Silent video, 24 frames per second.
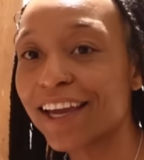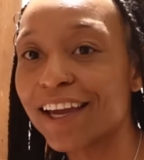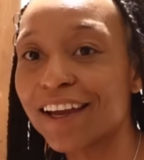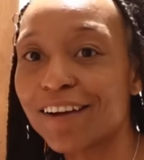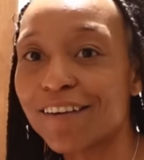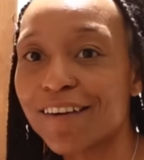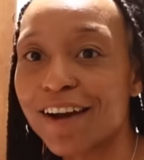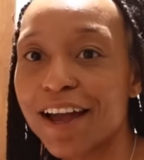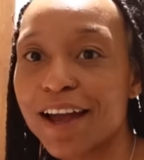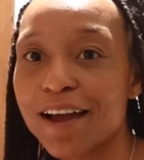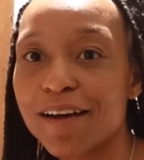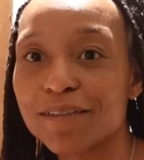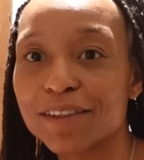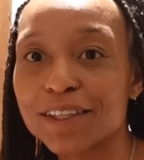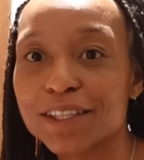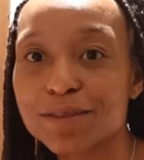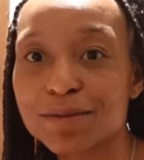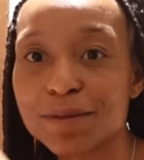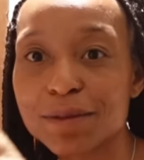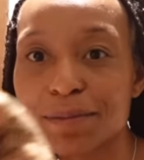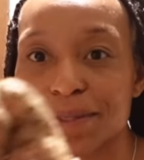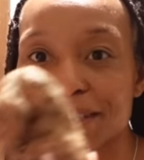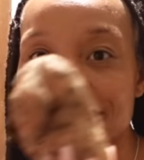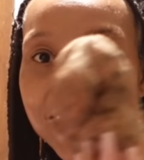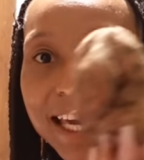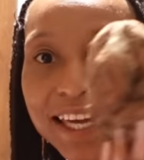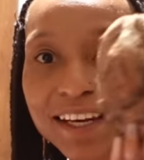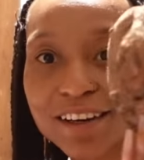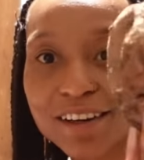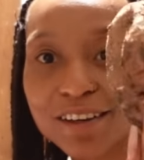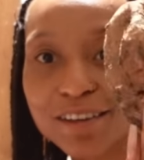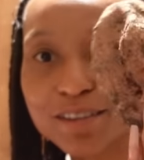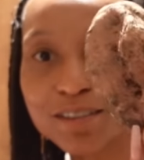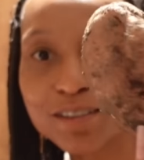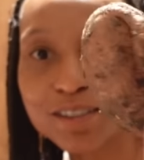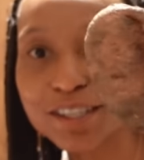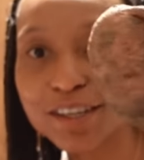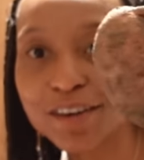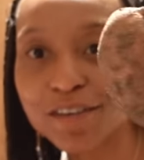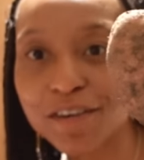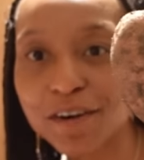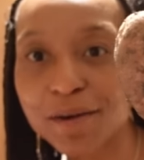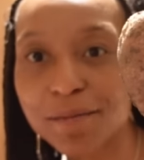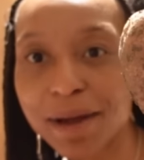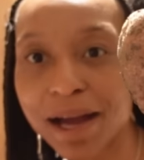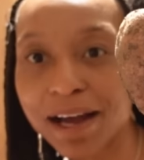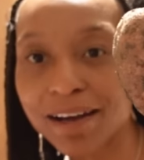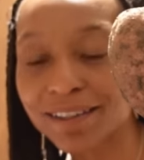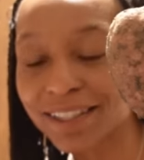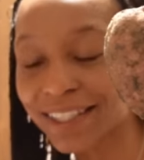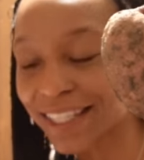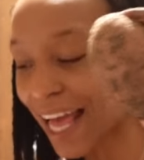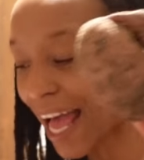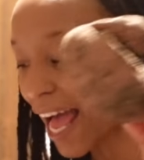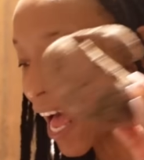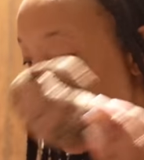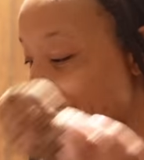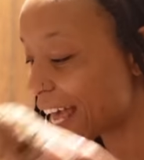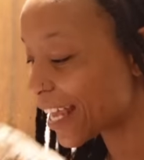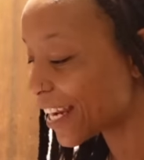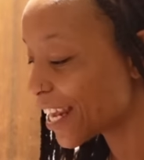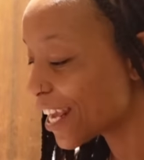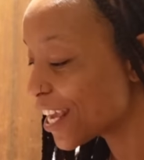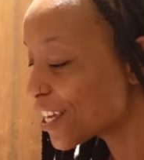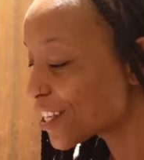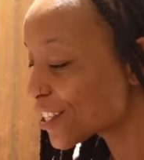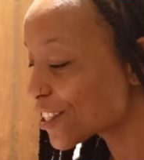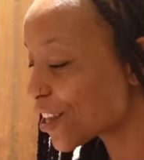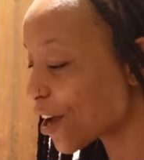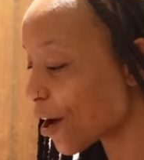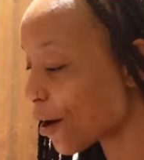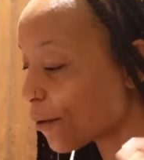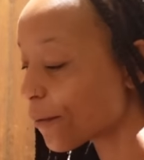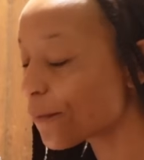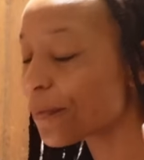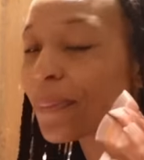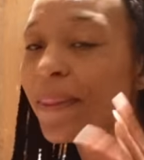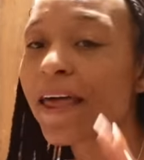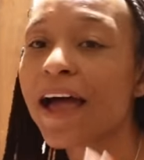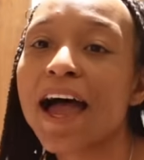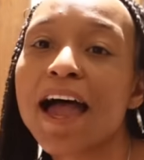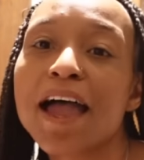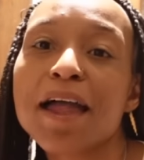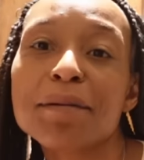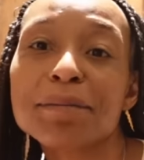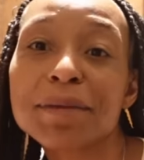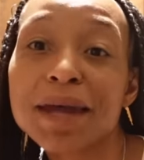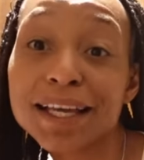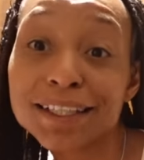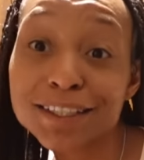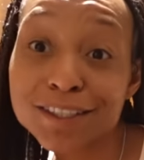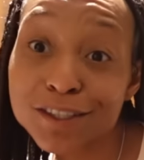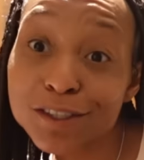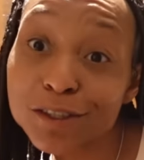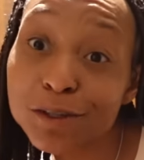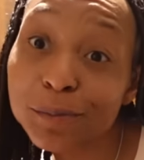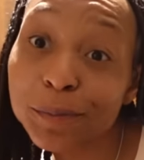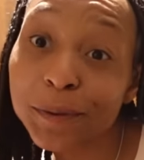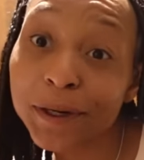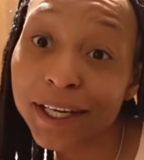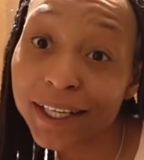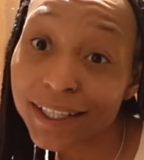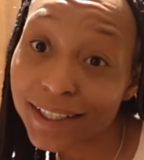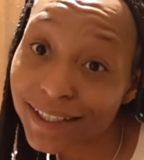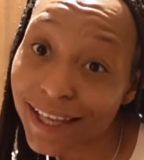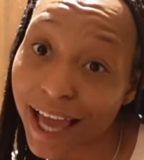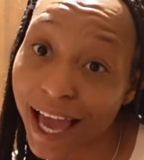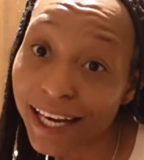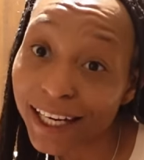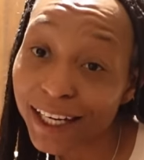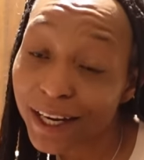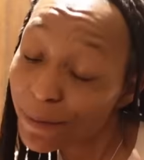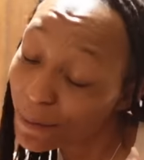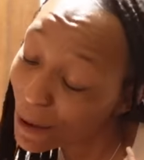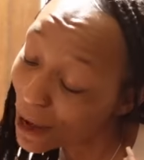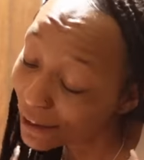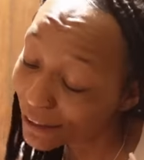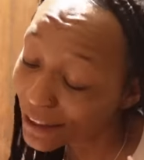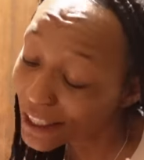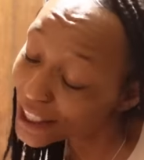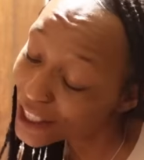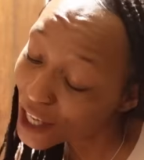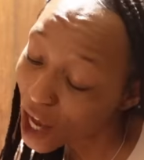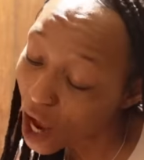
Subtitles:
and grabbed the sweet potatoes from outside. So I am not super excited about this